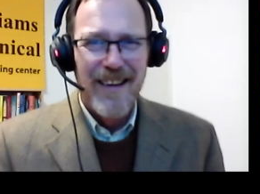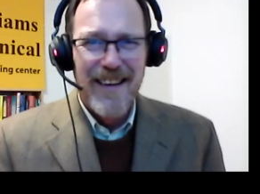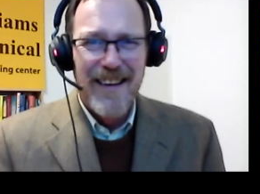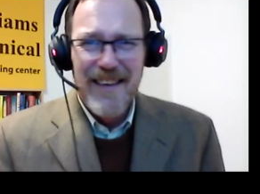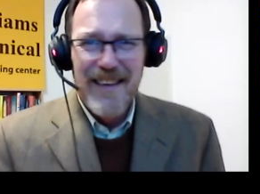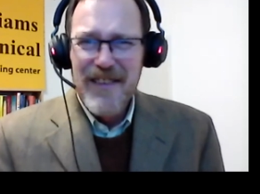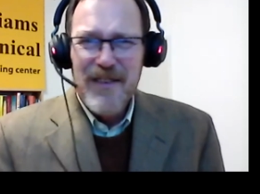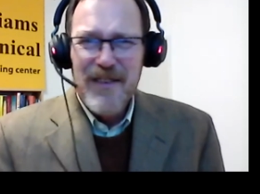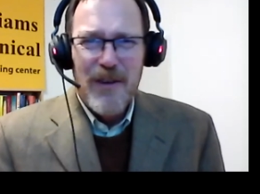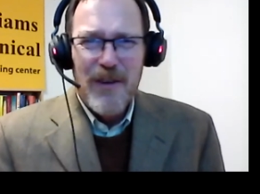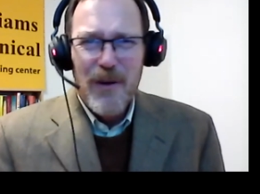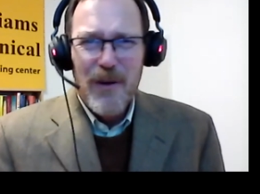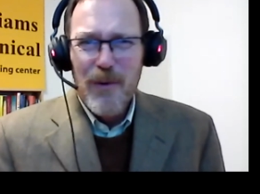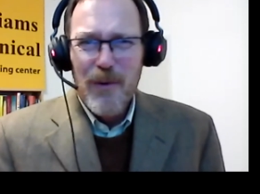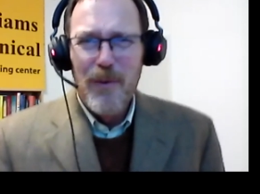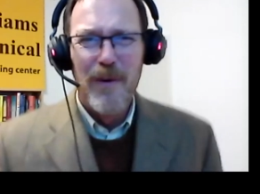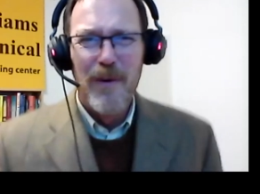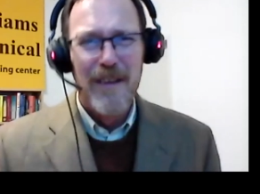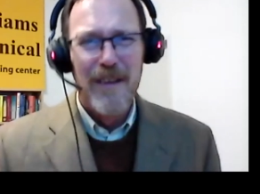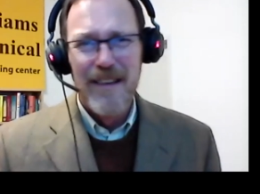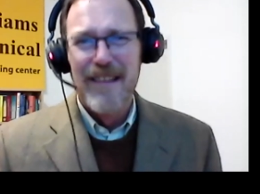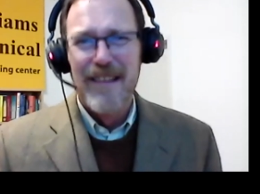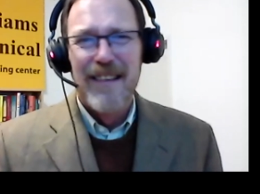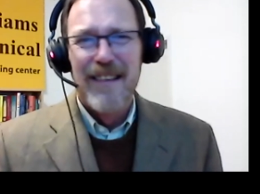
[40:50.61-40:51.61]
So,
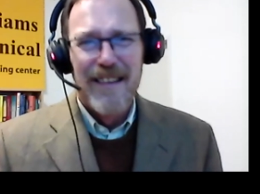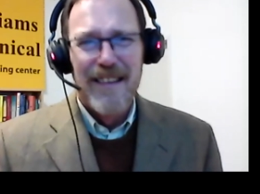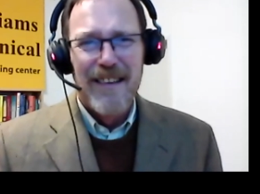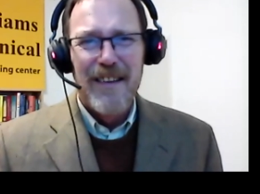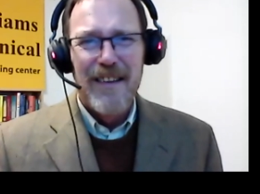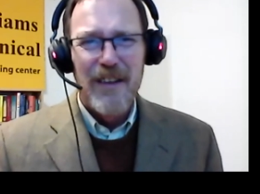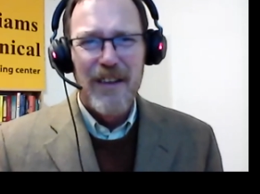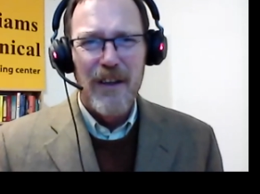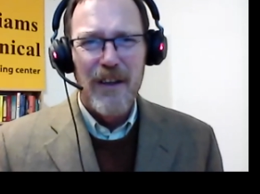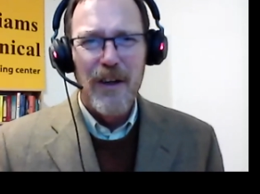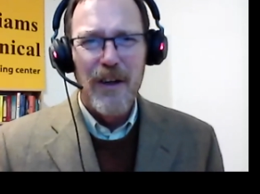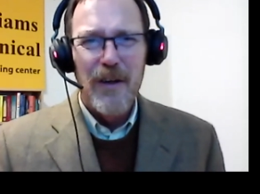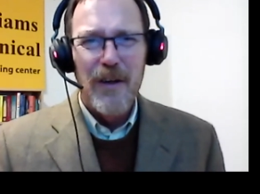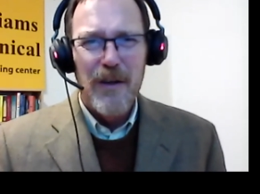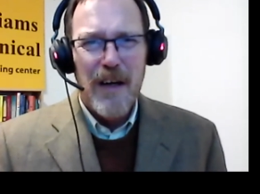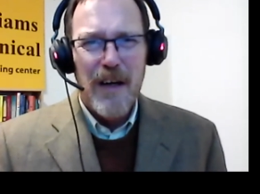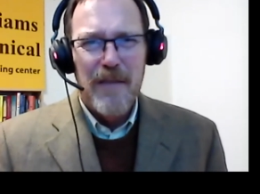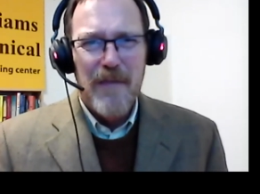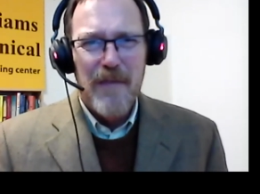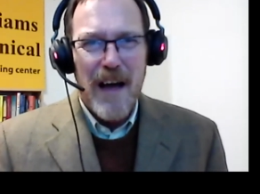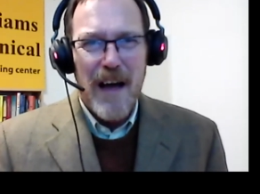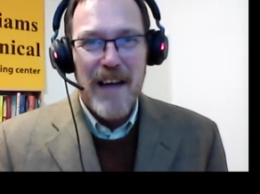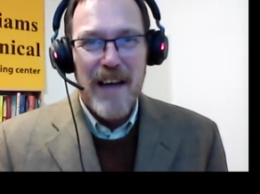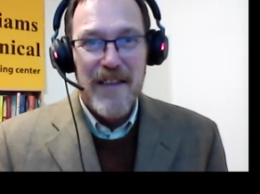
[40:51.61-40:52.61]

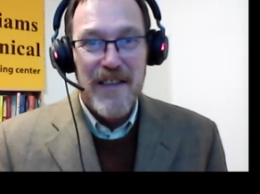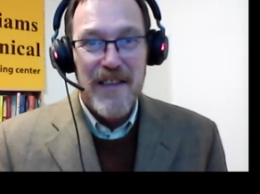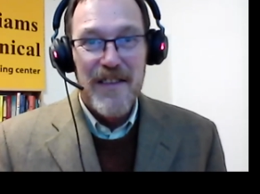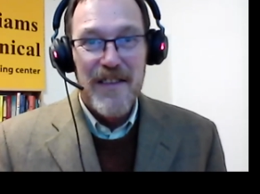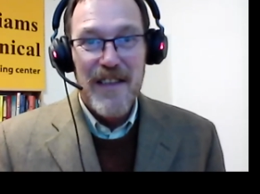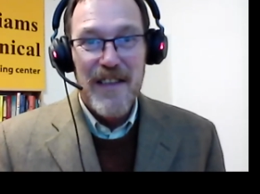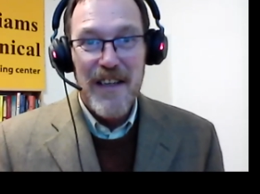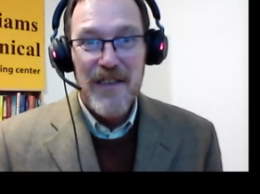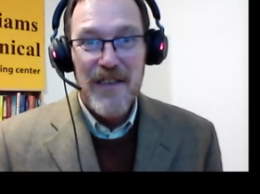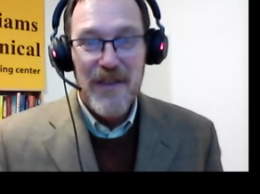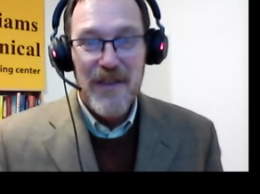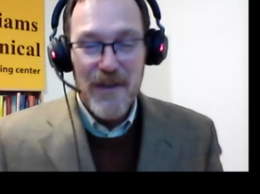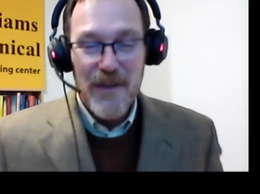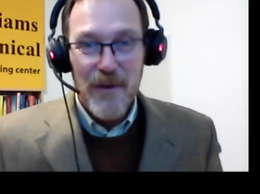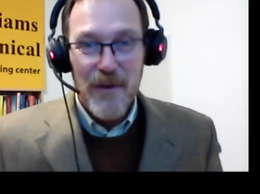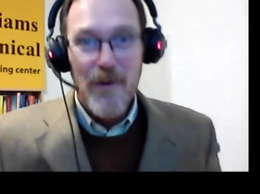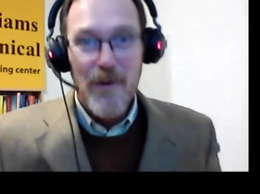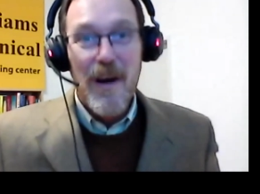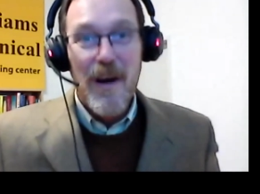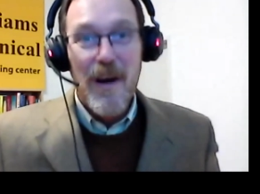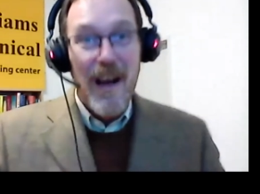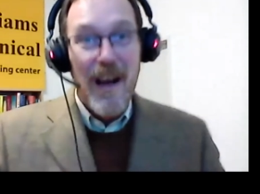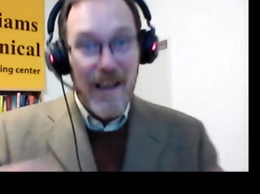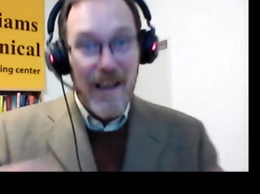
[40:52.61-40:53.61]
I just need to
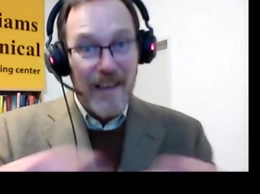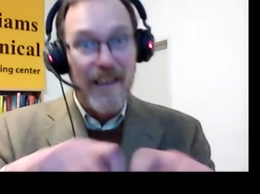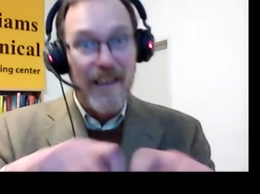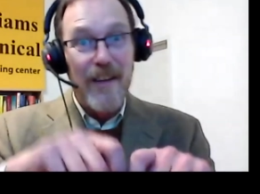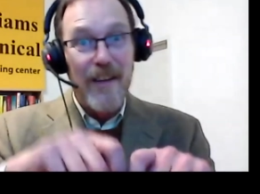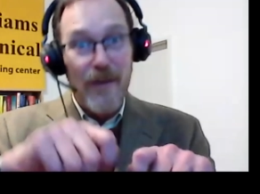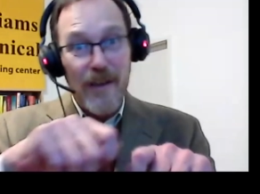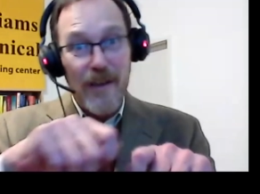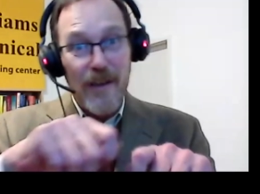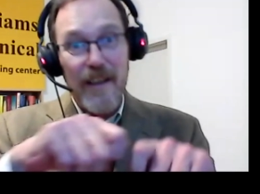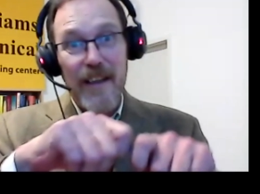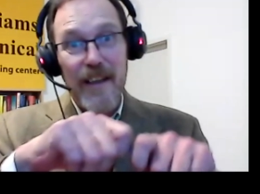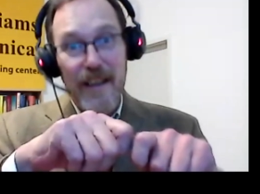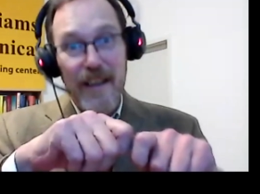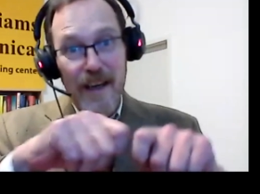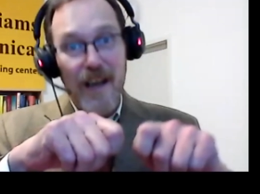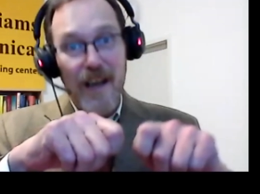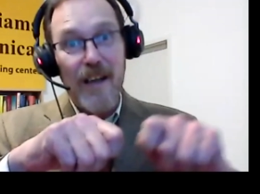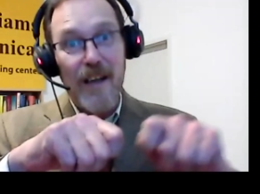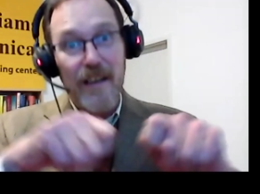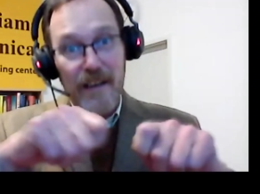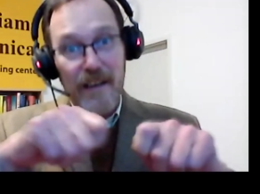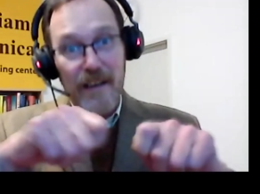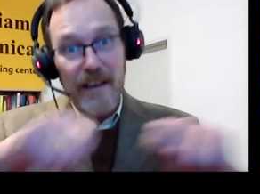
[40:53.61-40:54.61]
literally
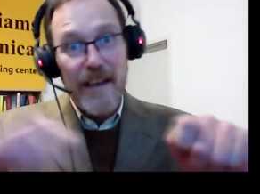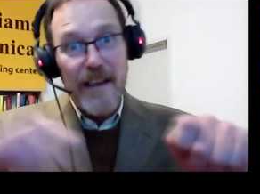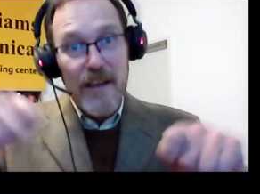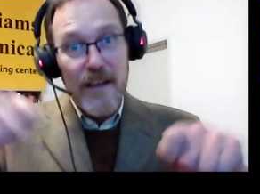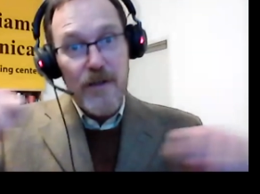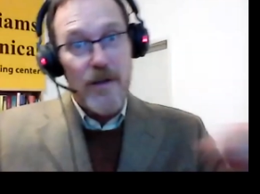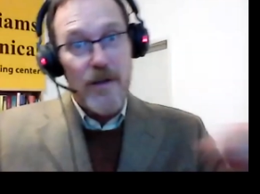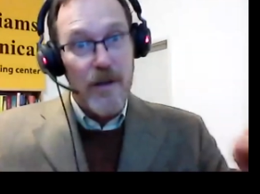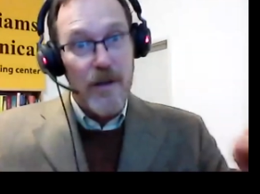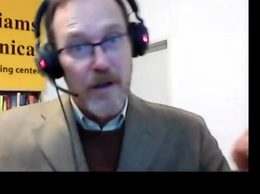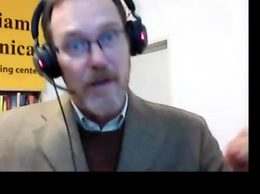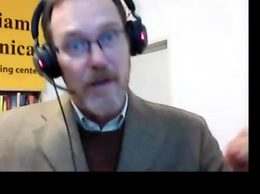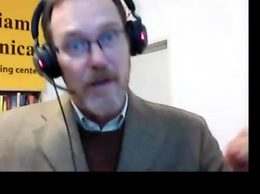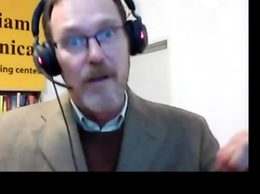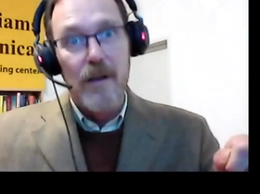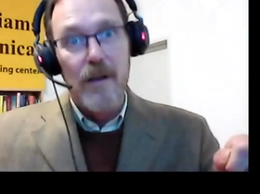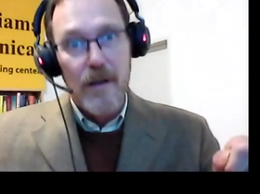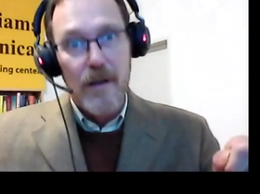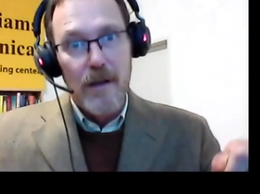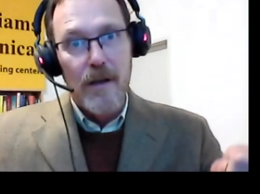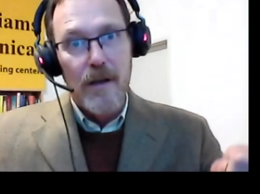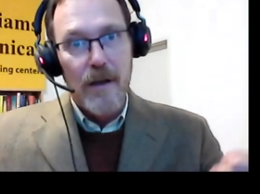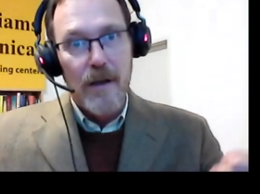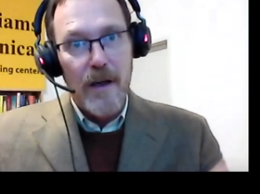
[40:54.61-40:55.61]
unleash her
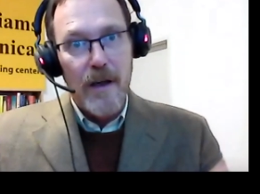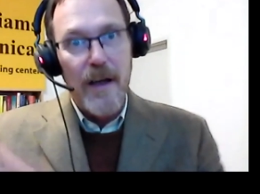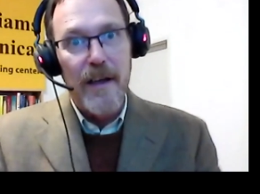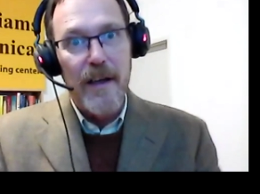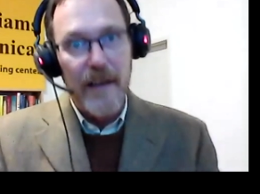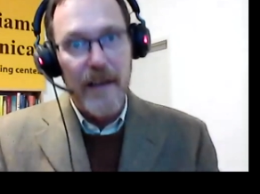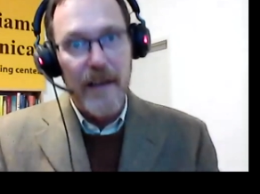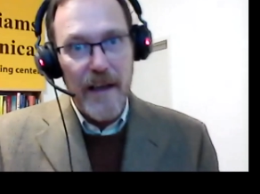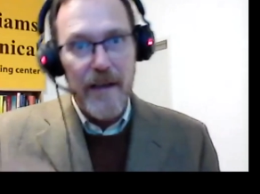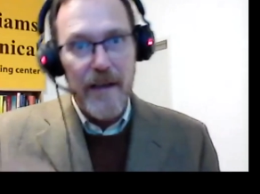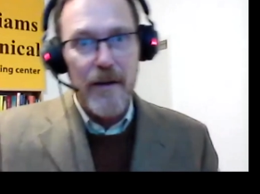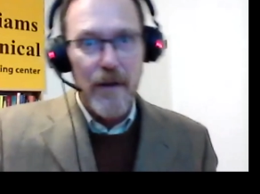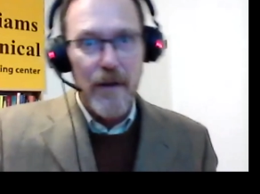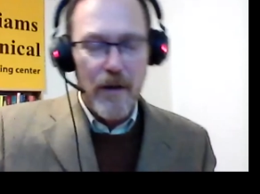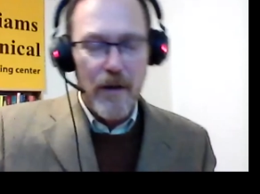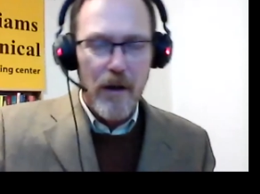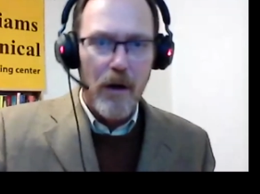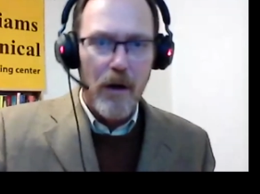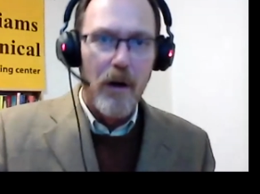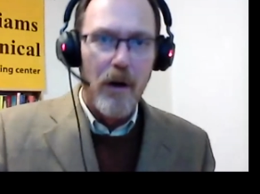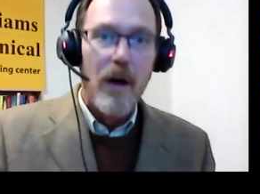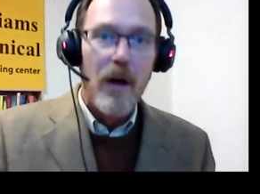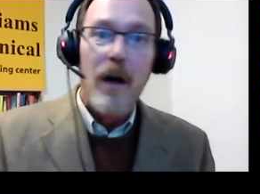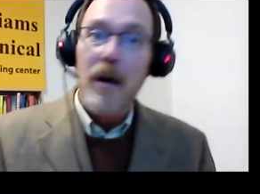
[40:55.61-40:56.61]
and let her
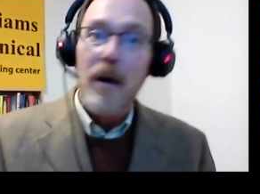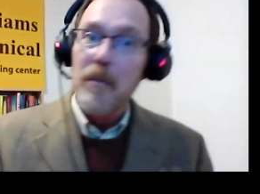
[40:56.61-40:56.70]
go.